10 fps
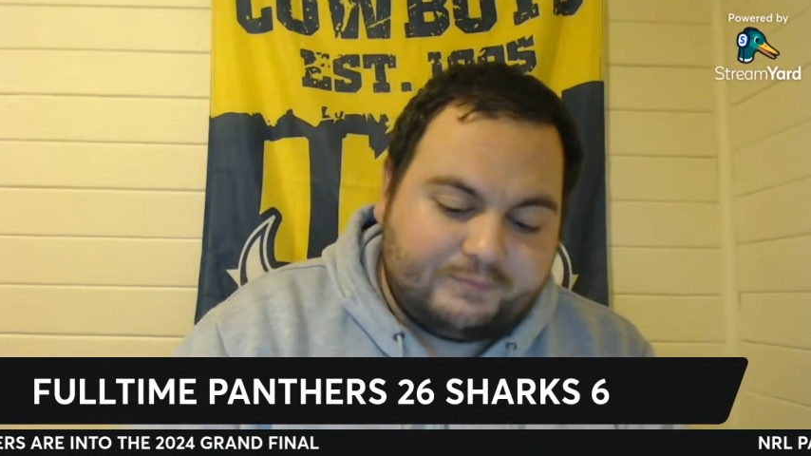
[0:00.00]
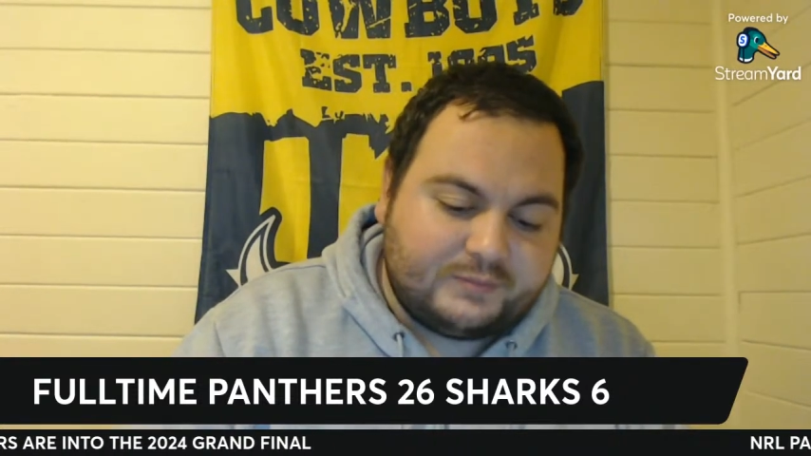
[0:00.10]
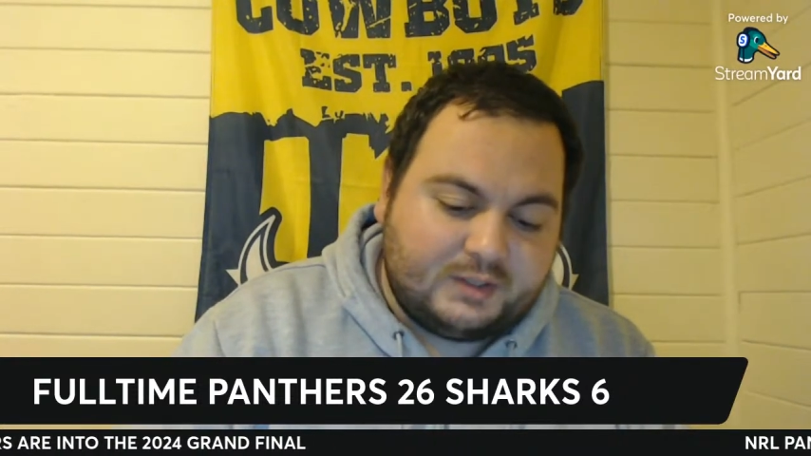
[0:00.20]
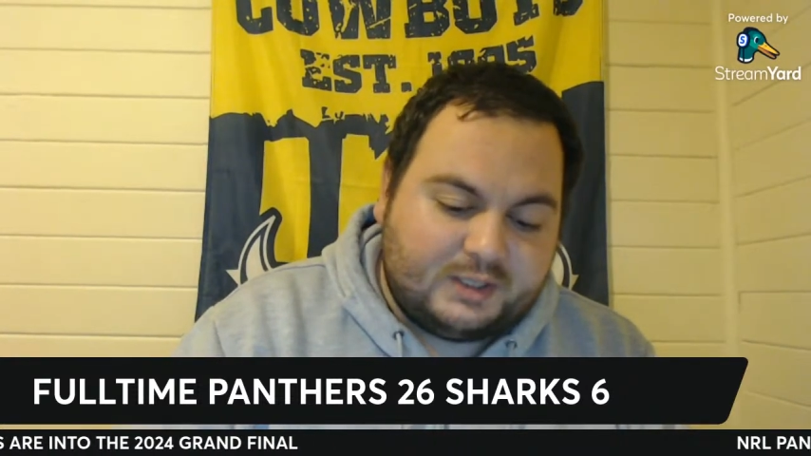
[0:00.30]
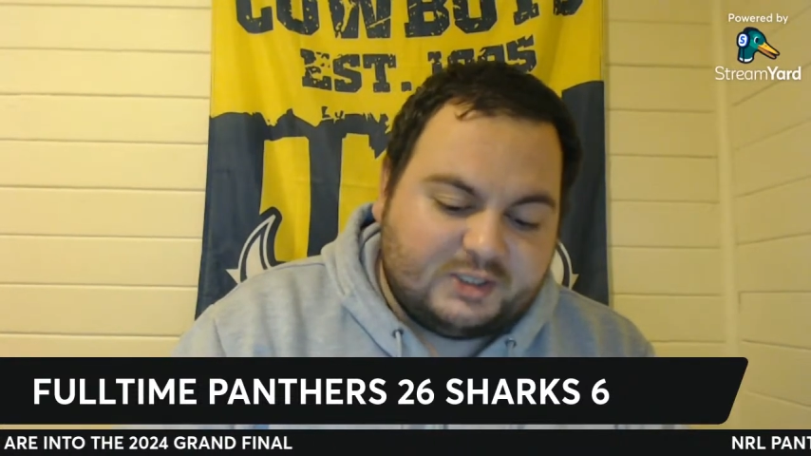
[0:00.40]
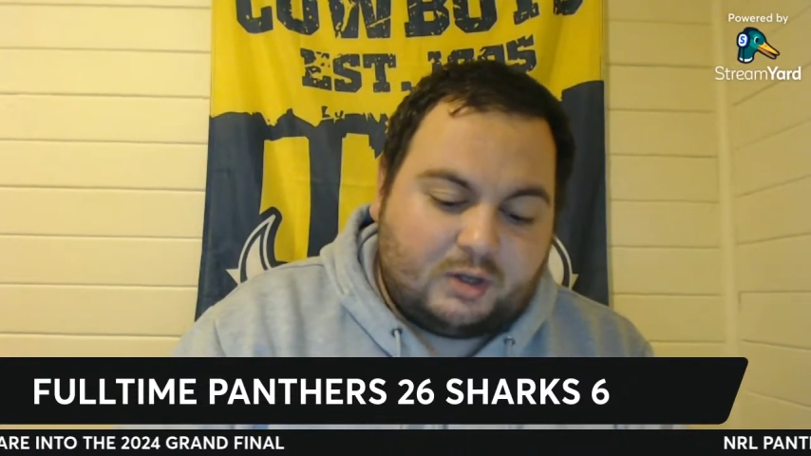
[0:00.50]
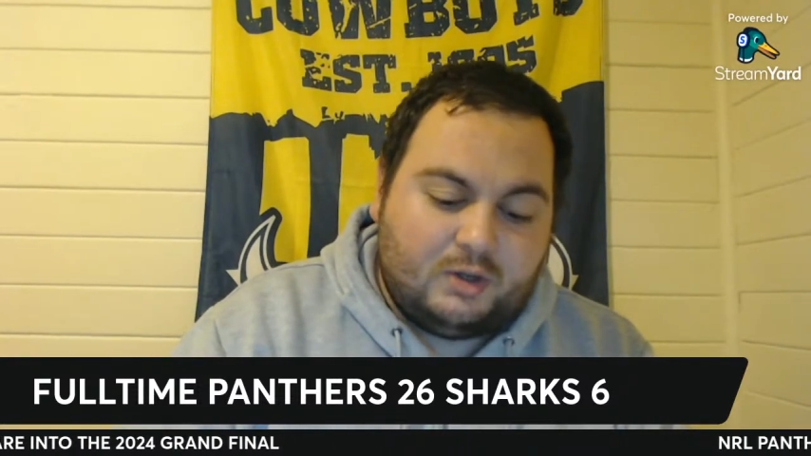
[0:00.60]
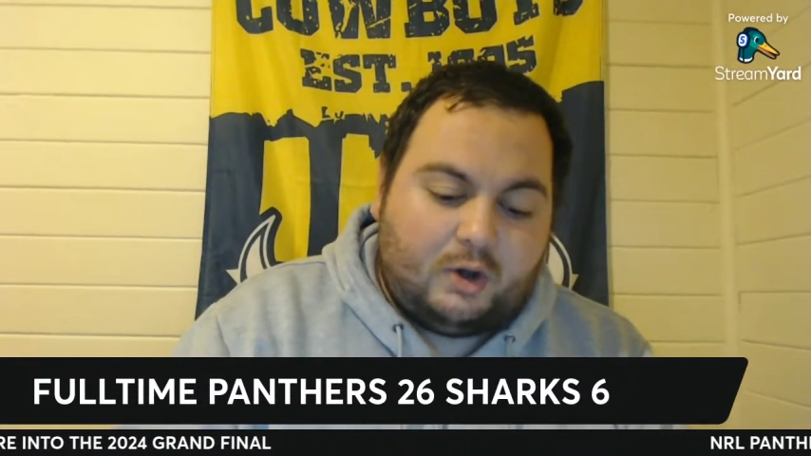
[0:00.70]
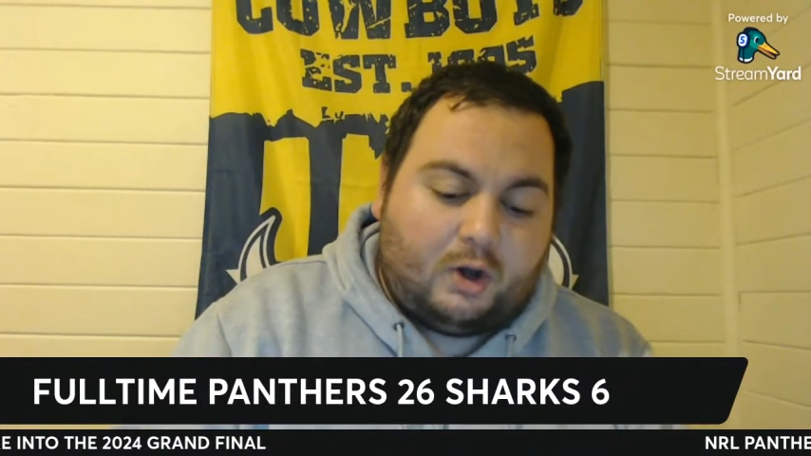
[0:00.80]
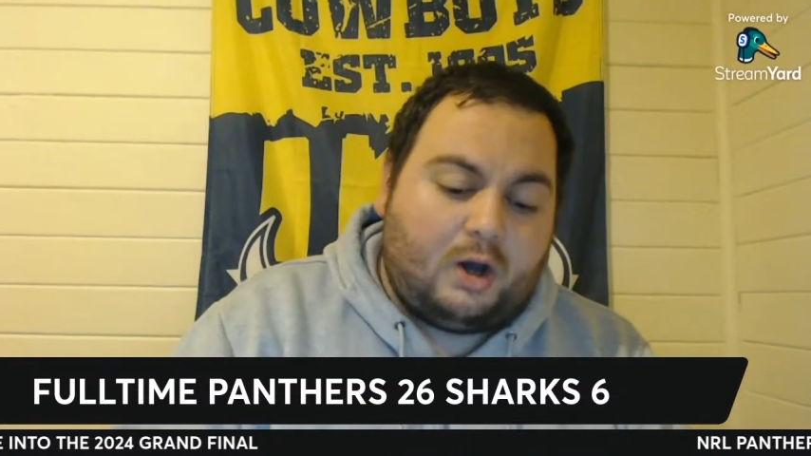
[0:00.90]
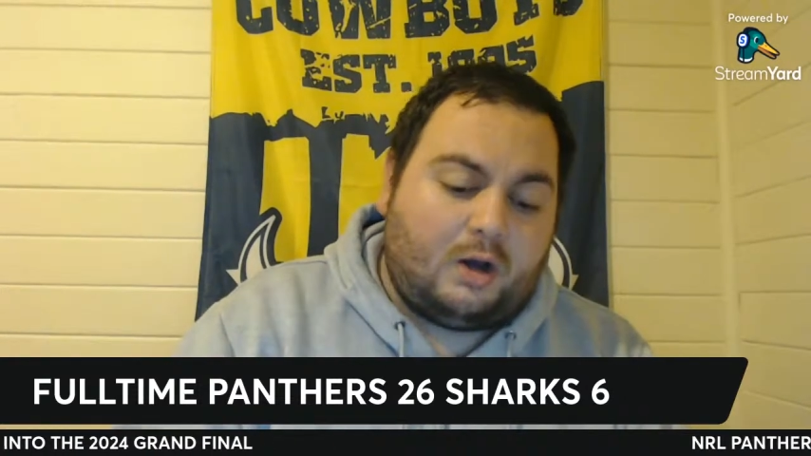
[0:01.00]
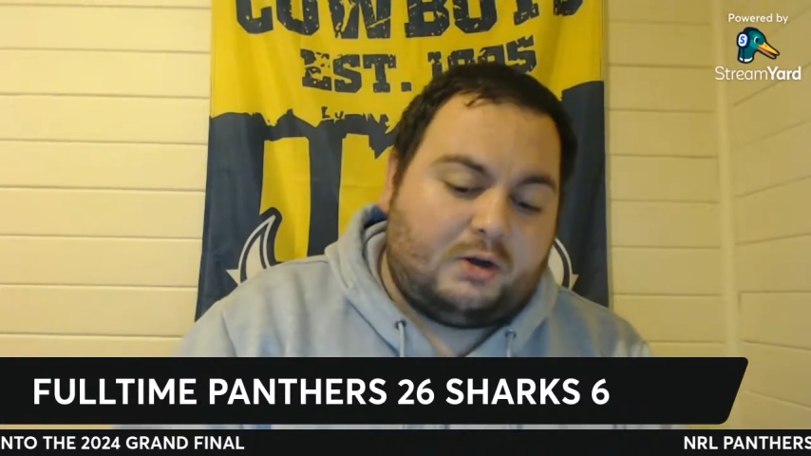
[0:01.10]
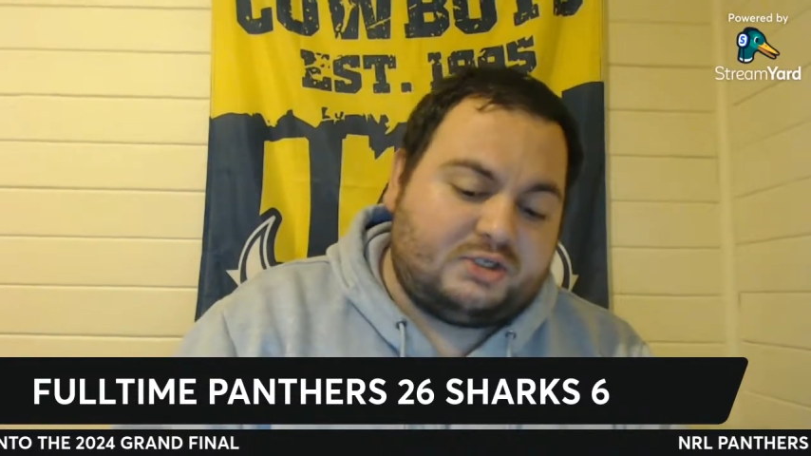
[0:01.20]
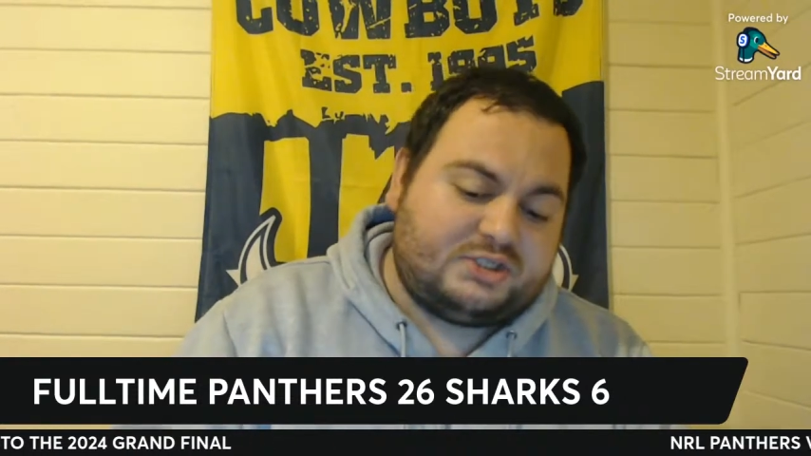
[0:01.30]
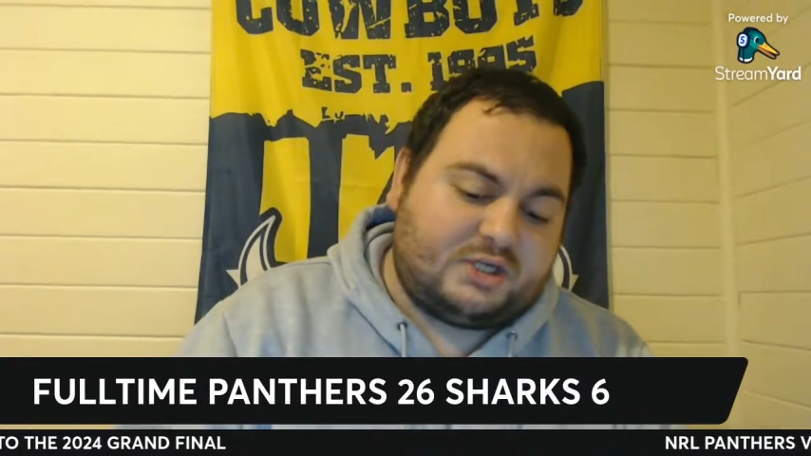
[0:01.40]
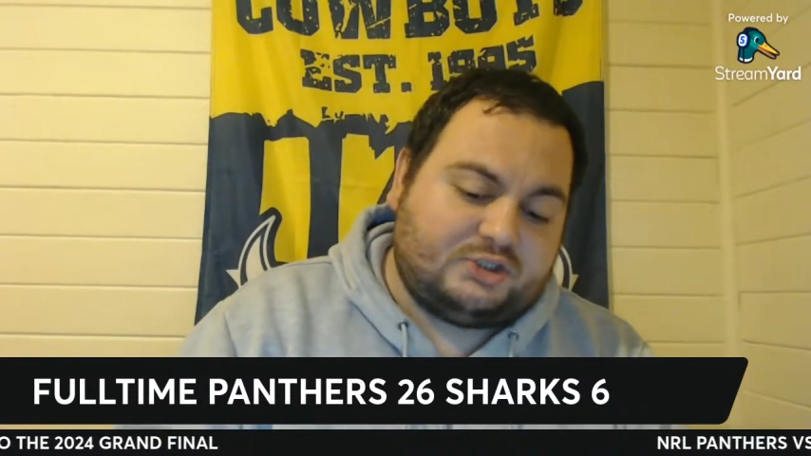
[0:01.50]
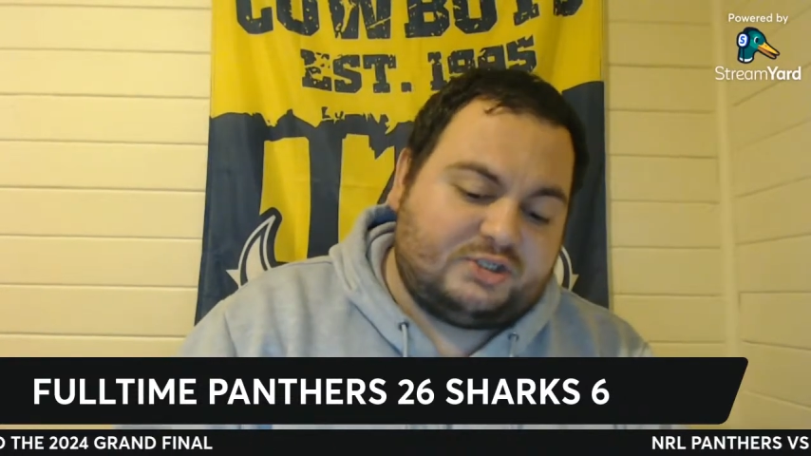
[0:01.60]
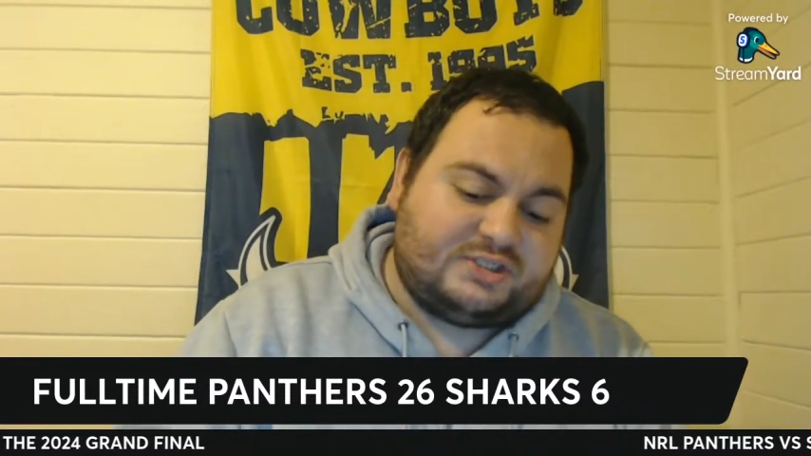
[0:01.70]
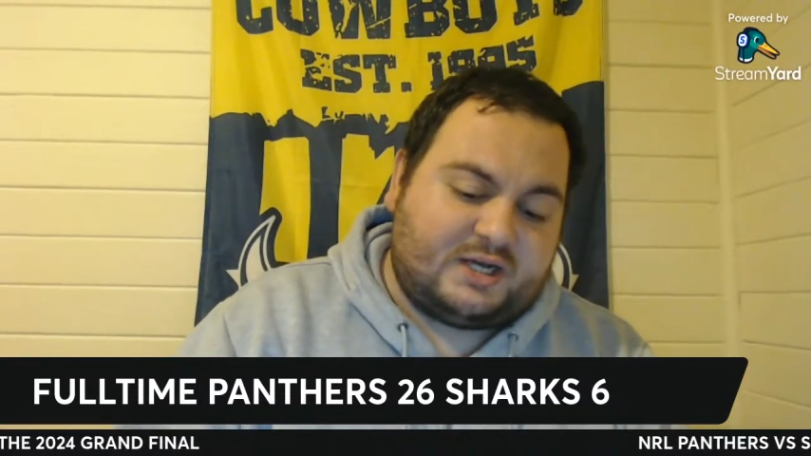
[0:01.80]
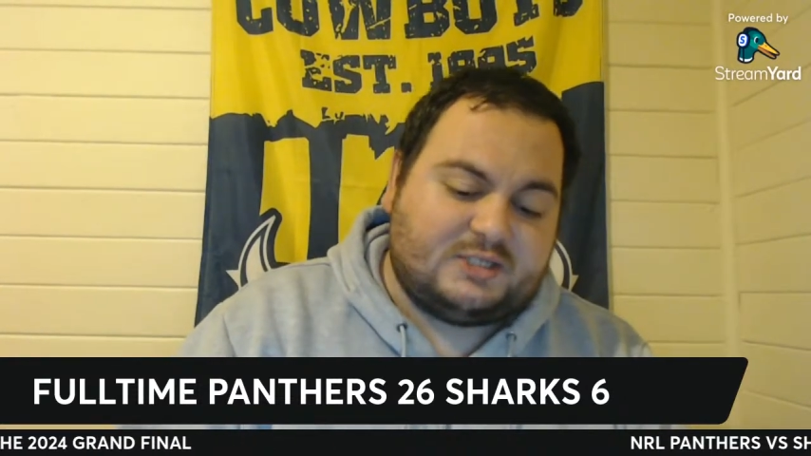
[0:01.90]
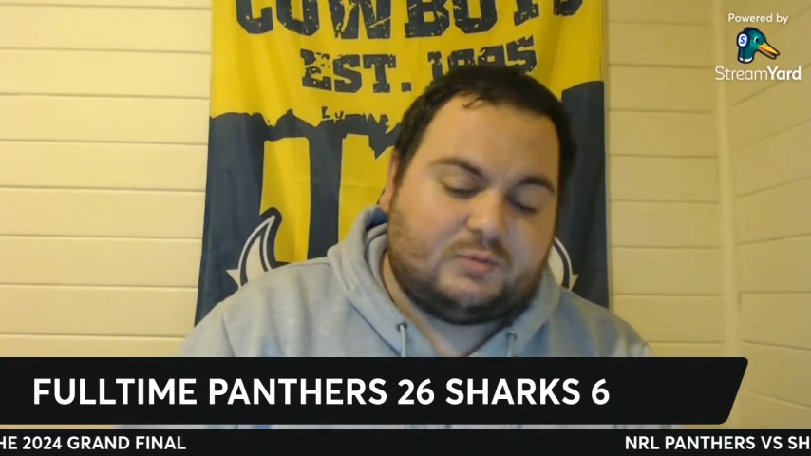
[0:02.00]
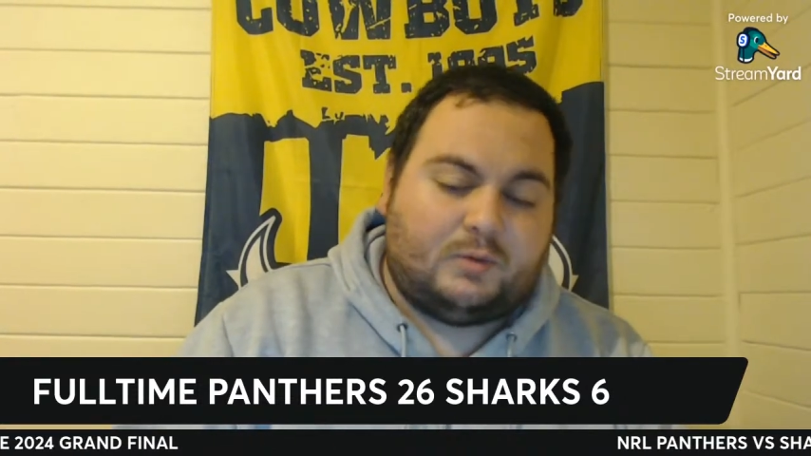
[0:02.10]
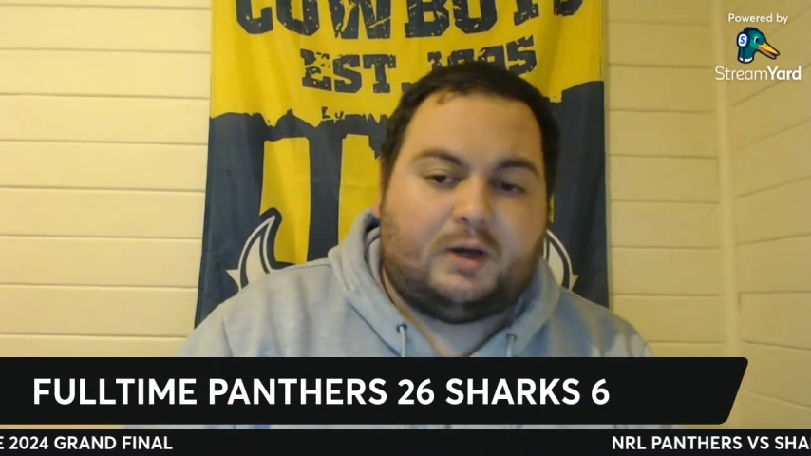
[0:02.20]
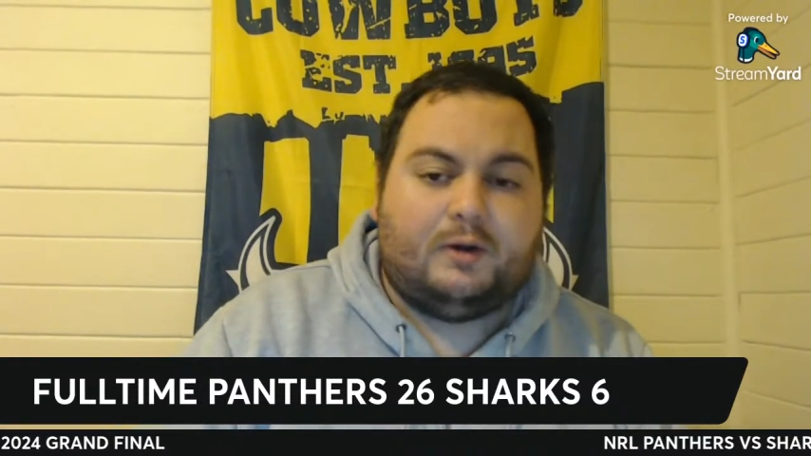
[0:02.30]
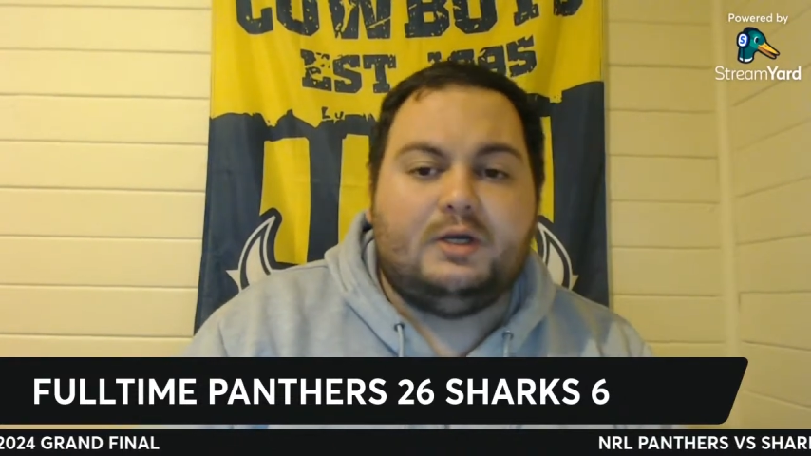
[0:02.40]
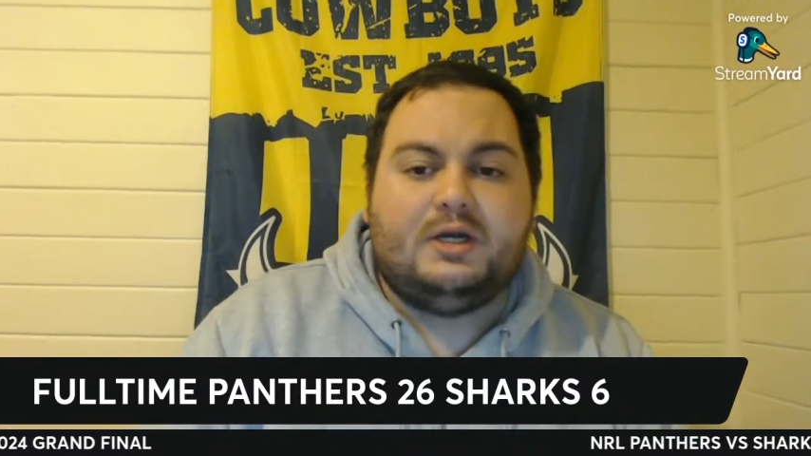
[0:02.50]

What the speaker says: I should say as well,